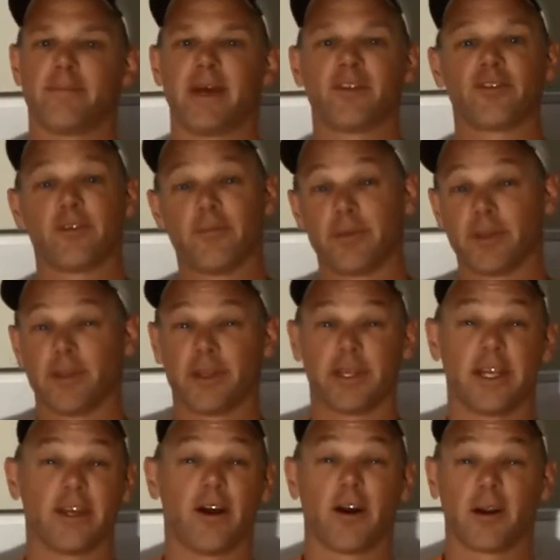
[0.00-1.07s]
mental
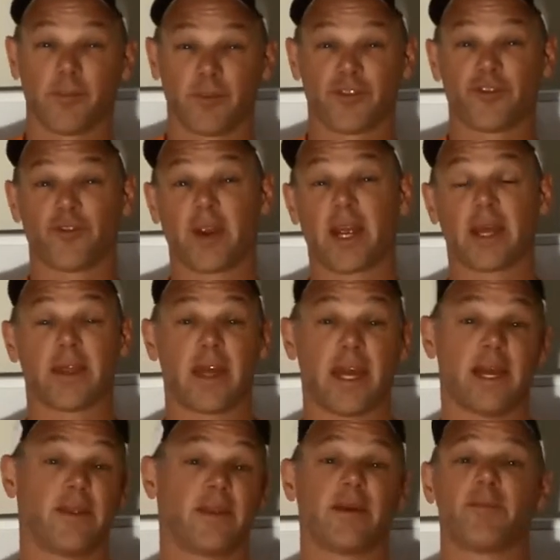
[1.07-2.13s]
ability, arm strength,
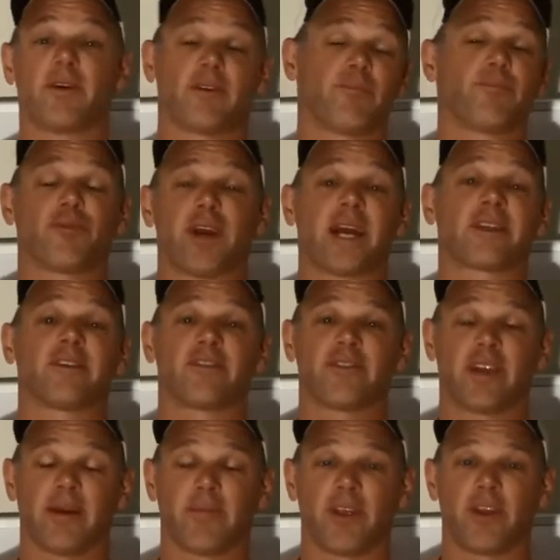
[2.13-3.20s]
and the amount of
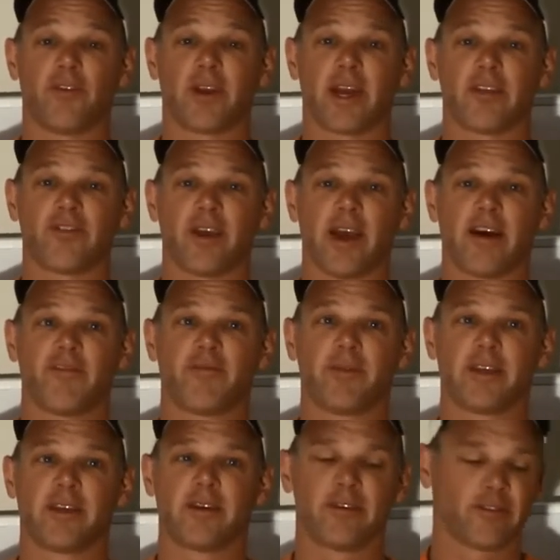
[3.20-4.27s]
practice time they use
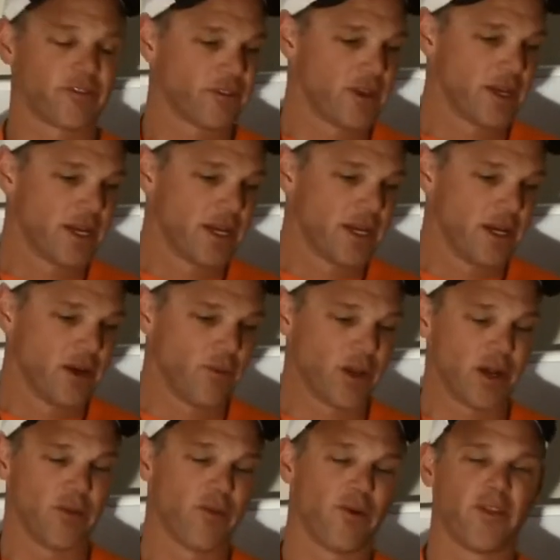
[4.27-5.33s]
because
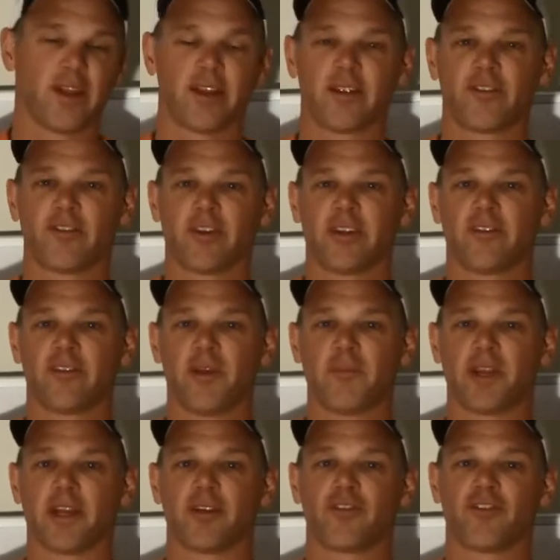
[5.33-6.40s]
we all know that it's it's
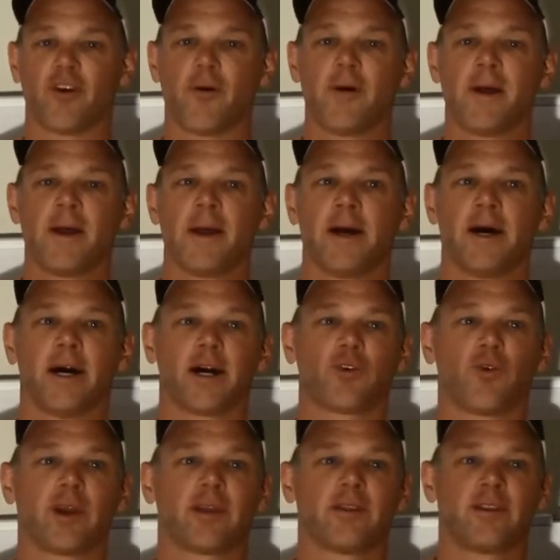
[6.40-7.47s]
limited. So a
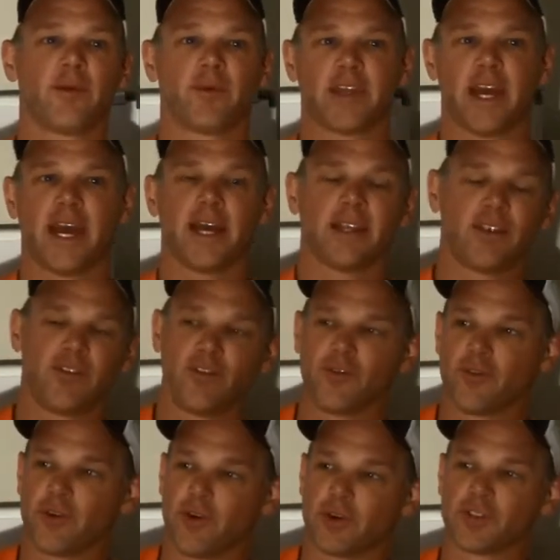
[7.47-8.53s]
quick tip of the hat
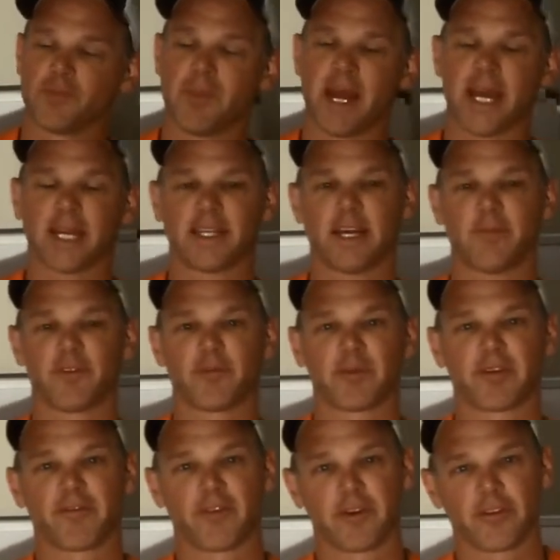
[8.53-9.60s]
to Coach Mack, Thomas
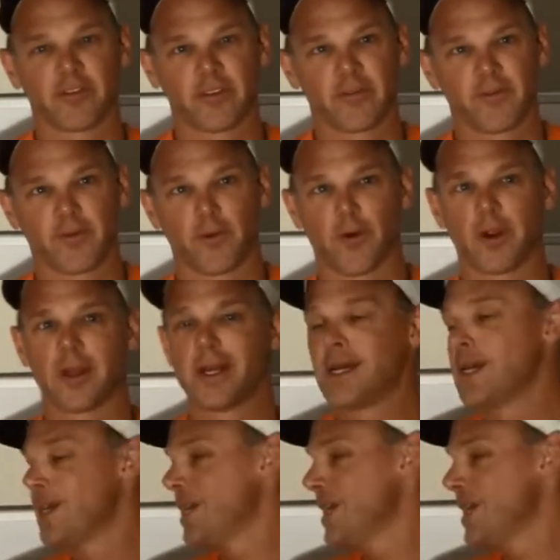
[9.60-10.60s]
McPherson, for